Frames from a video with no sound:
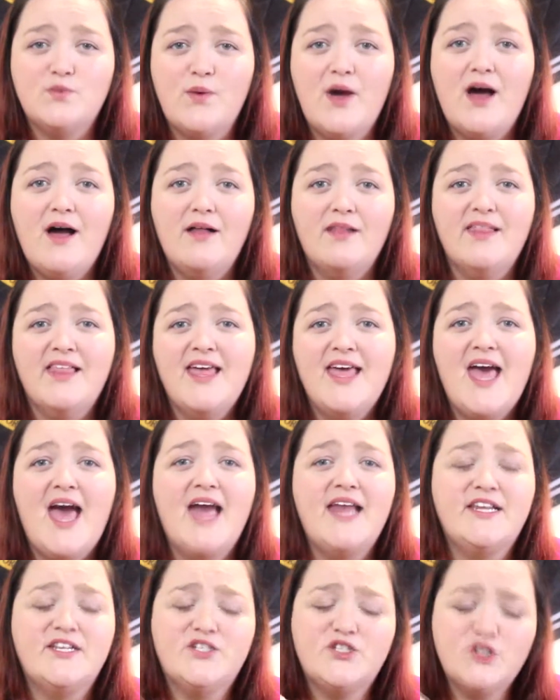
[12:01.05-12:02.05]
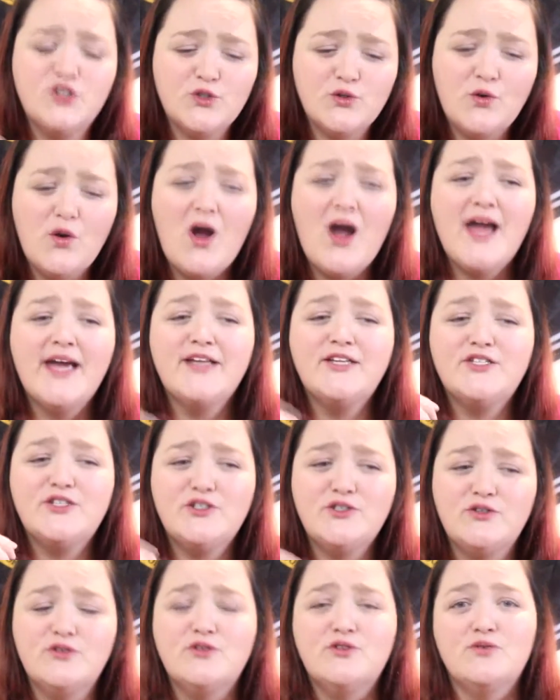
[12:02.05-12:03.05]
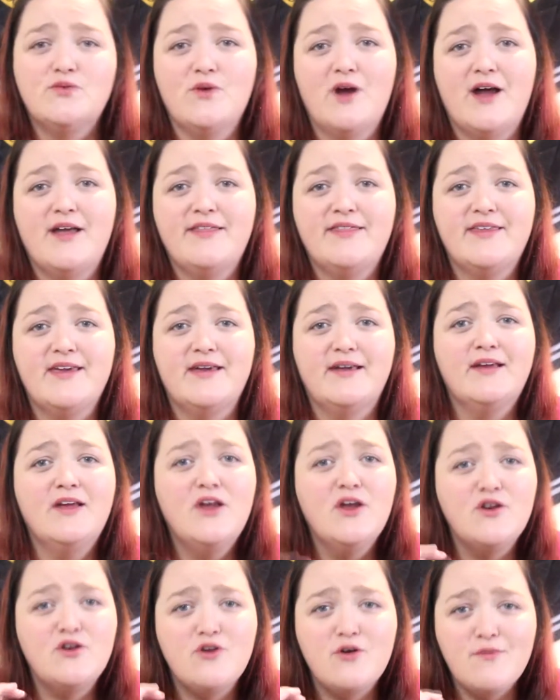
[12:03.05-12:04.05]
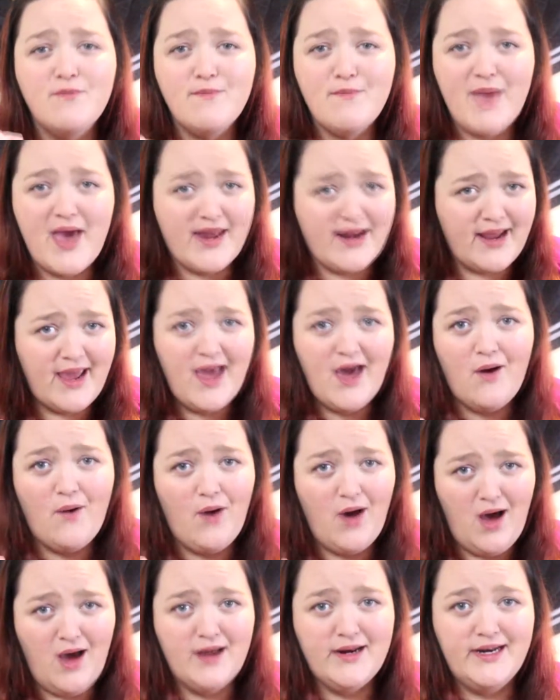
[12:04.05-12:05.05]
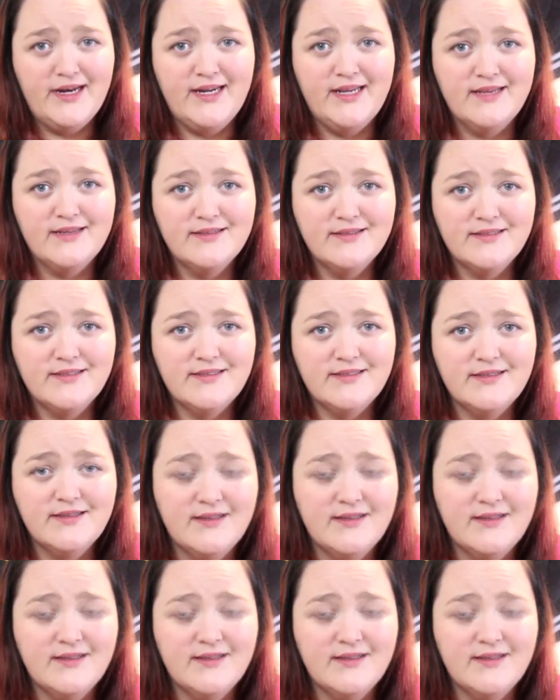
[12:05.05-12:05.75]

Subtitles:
well and is trying to do the right thing no matter how hard it is.